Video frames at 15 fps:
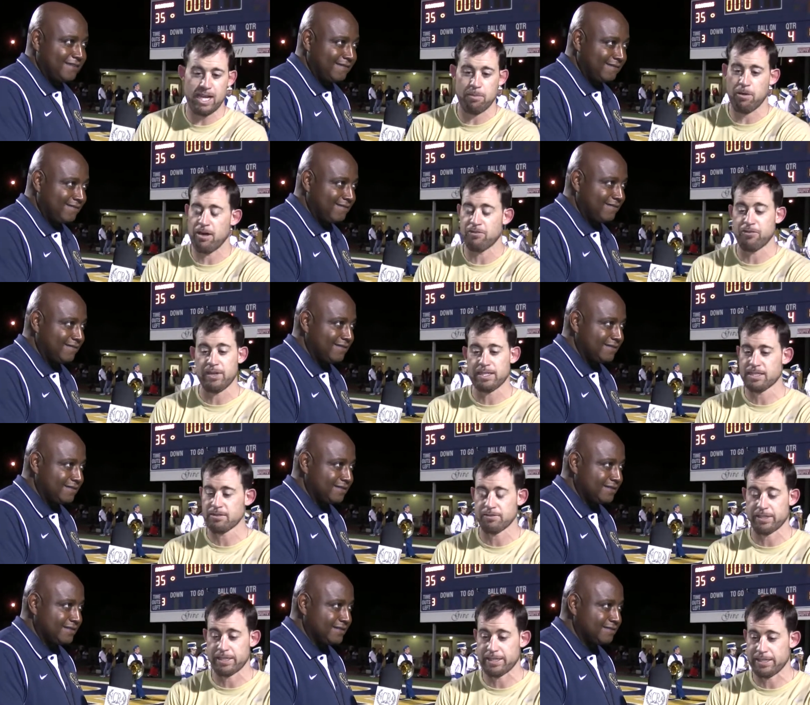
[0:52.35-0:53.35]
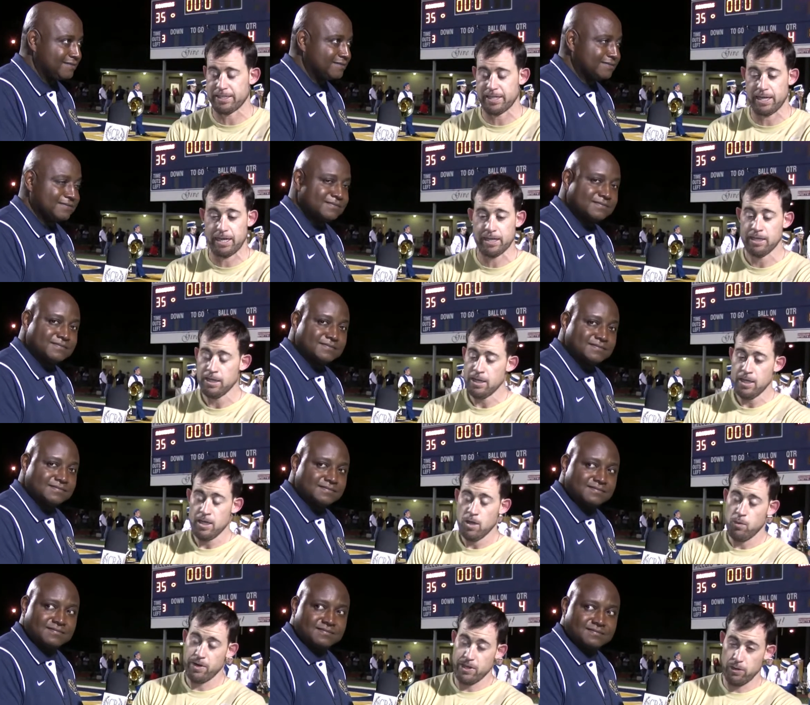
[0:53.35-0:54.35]
Speaker 1: job offensively, and uh,
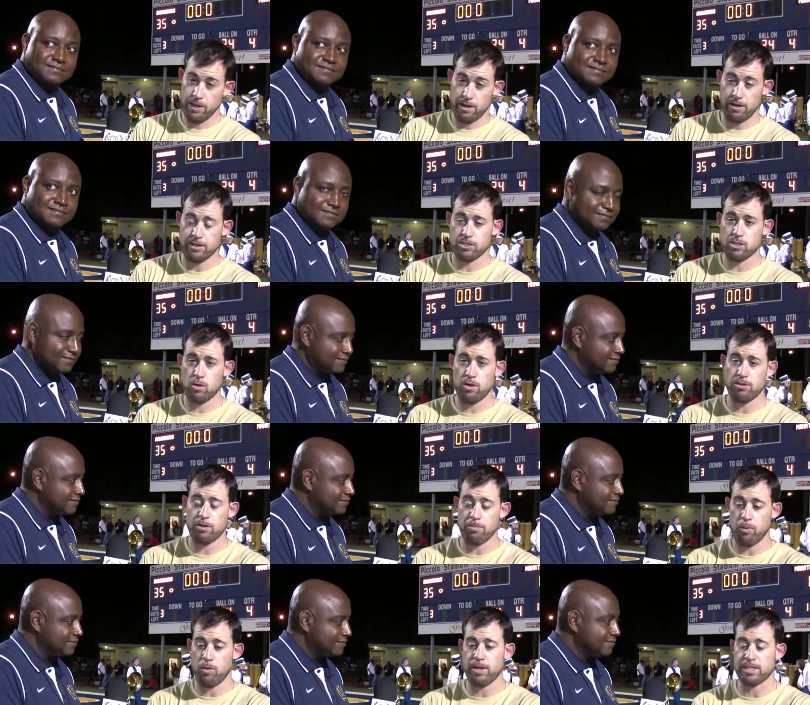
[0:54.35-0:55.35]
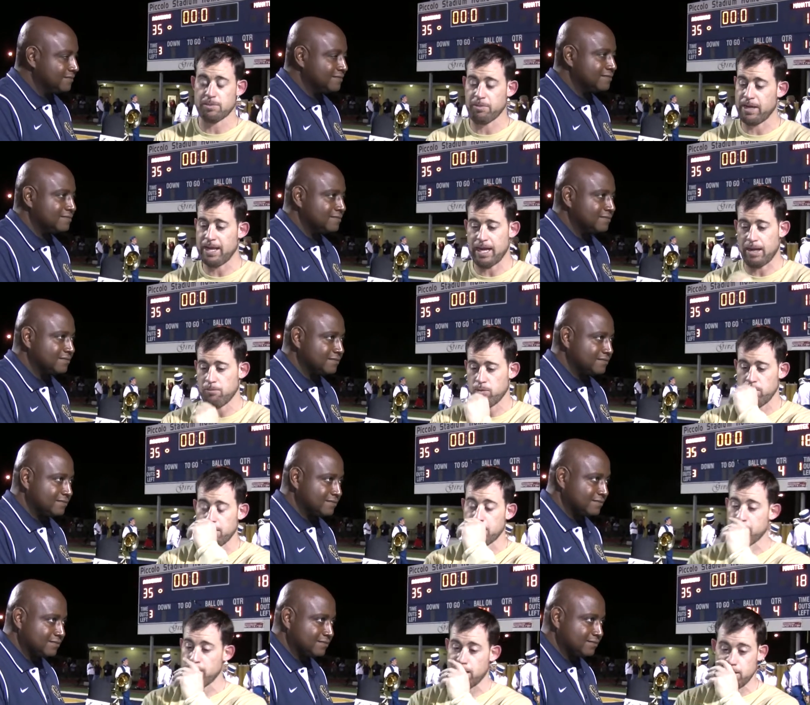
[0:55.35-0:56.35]
we knew they were going to score their points, but I, I'm
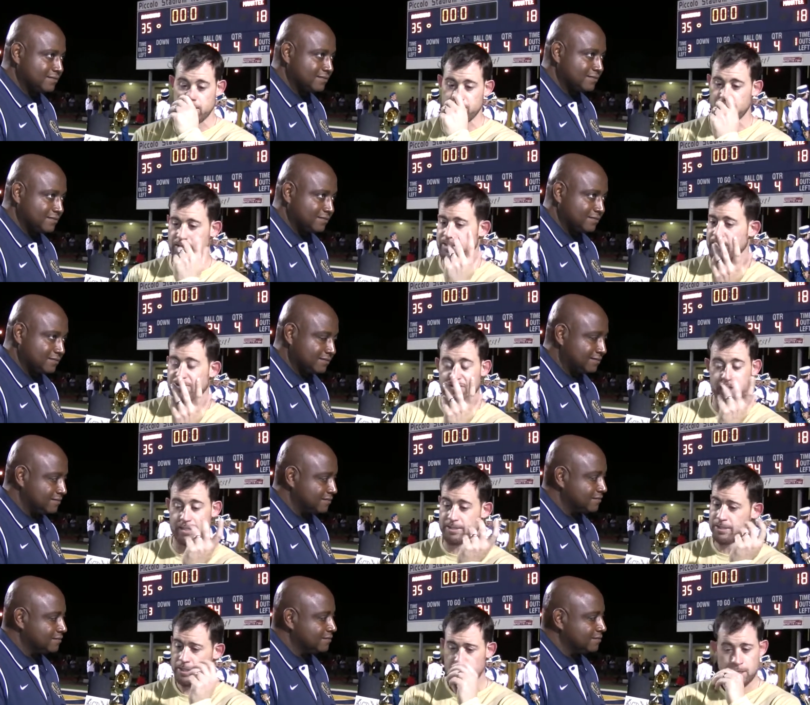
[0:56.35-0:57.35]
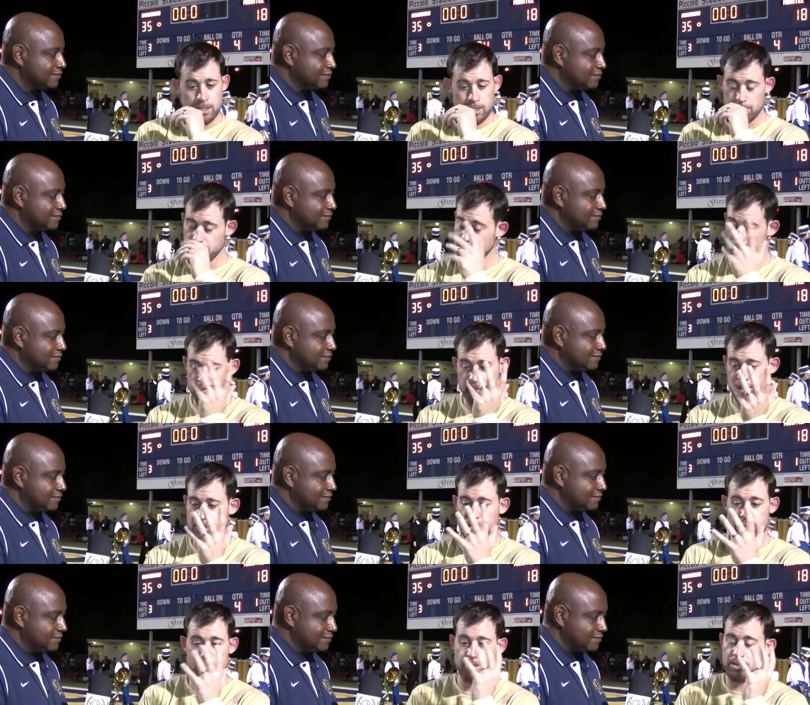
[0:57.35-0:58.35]
really proud of our defense.
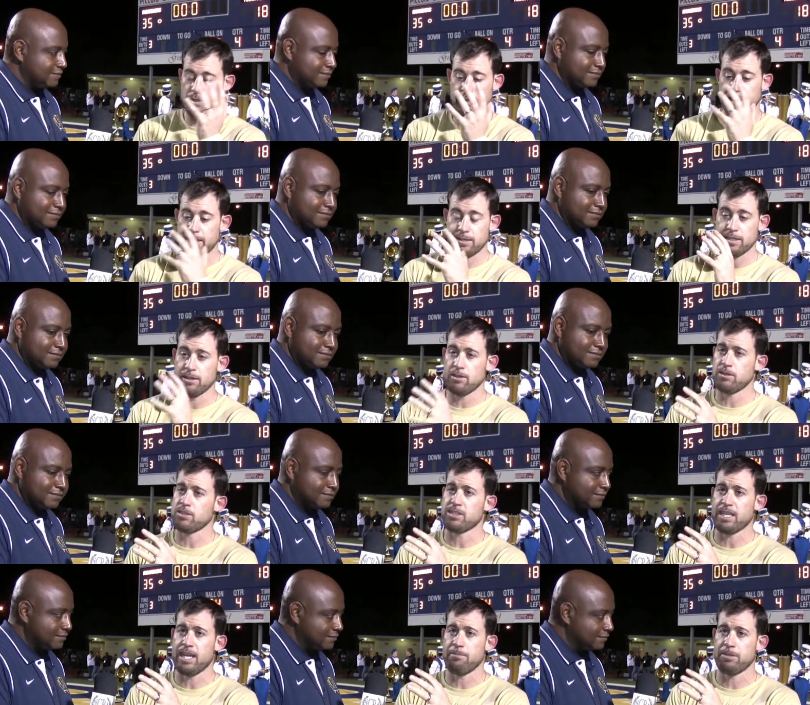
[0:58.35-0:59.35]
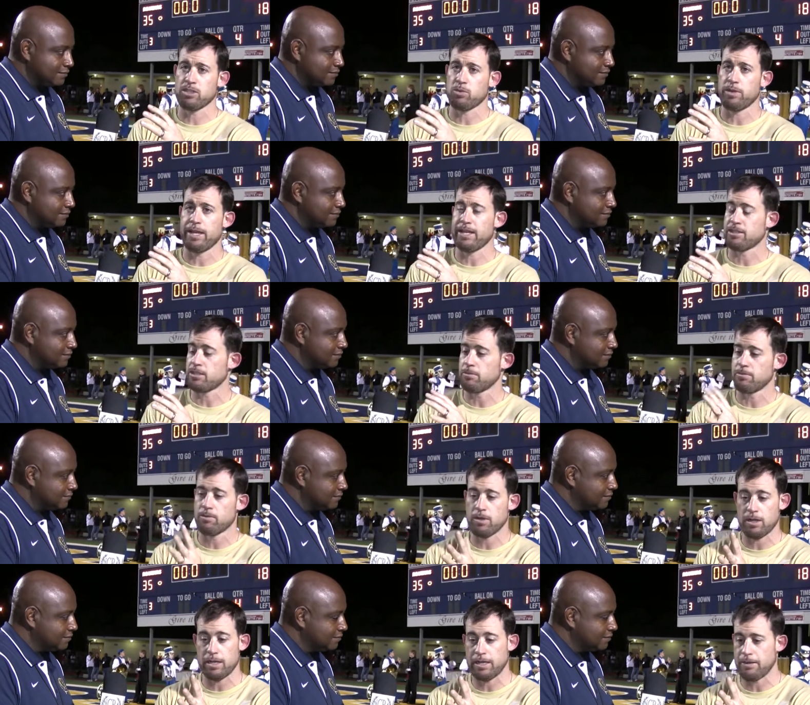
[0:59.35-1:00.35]
They just they did their assignments. We had some
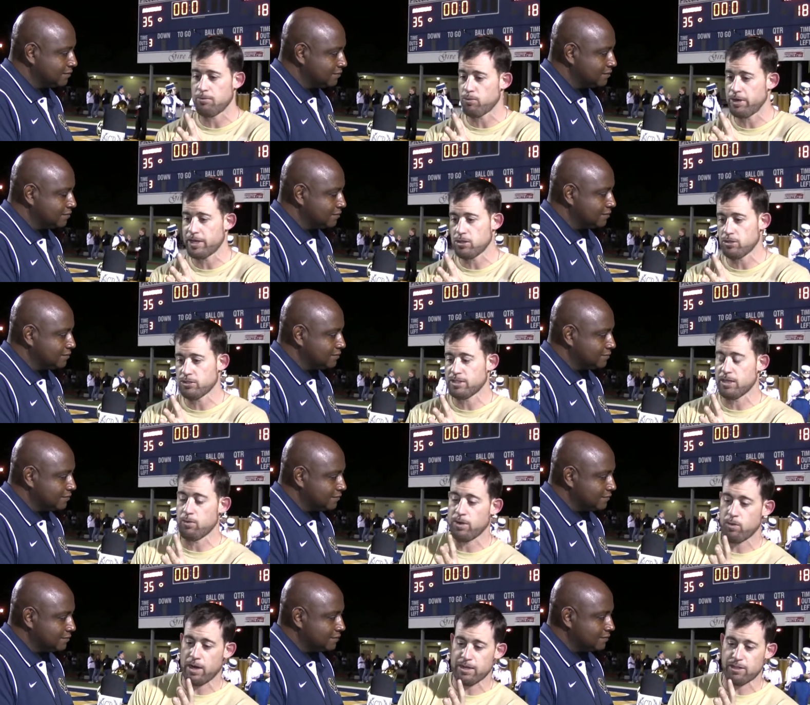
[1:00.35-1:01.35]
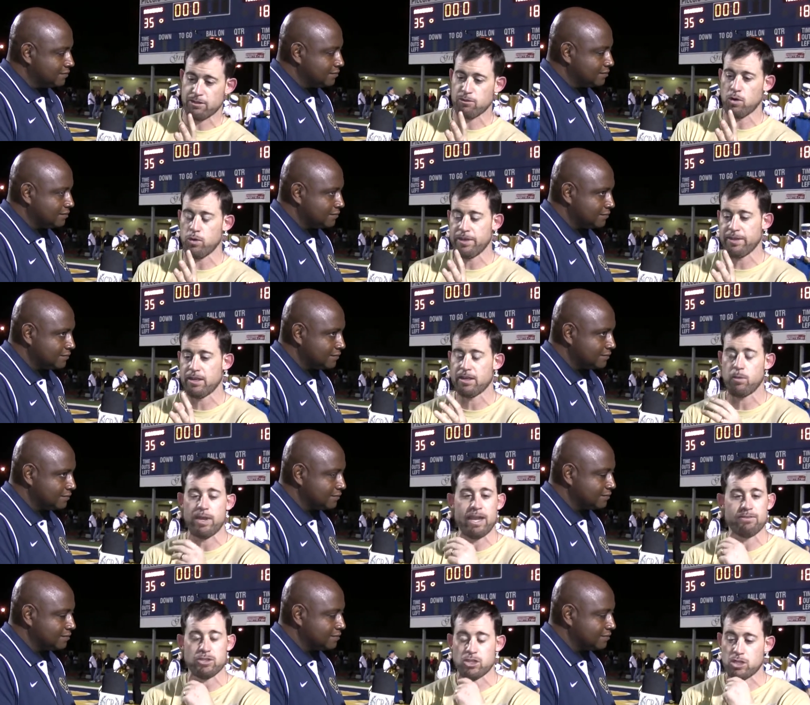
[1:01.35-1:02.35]
uh, wrinkles that we wanted to throw in there that
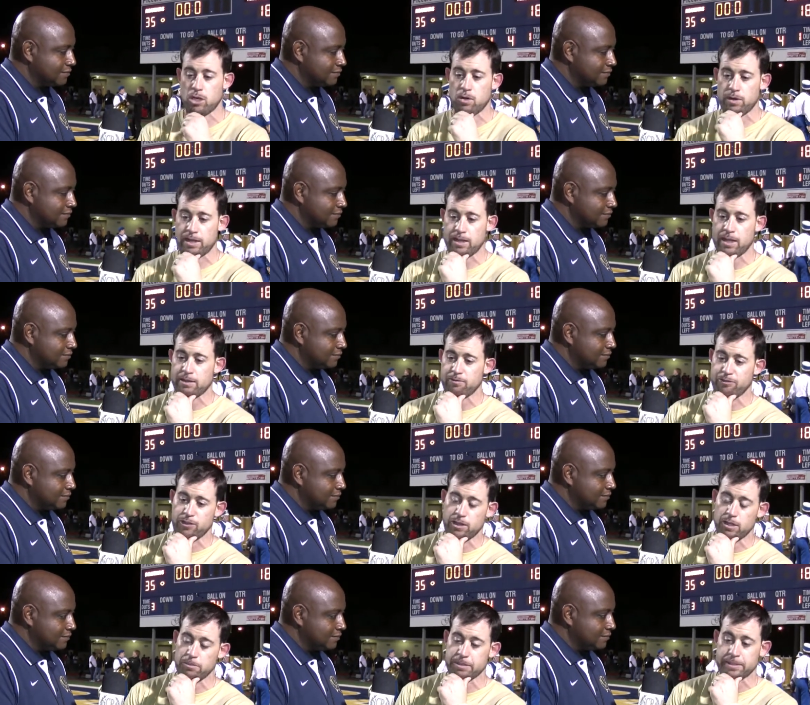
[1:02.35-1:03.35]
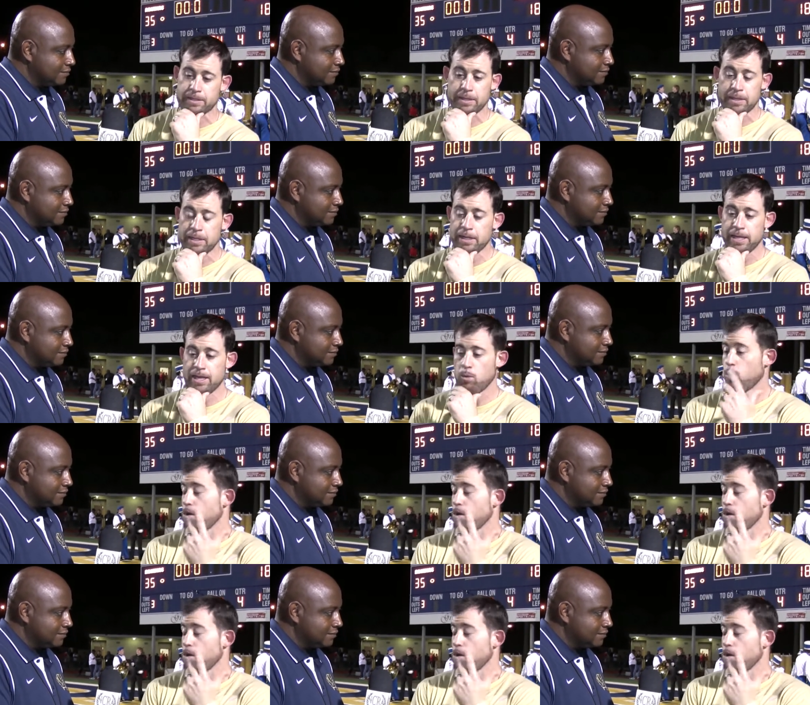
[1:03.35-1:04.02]
we haven't shown on, on film, and it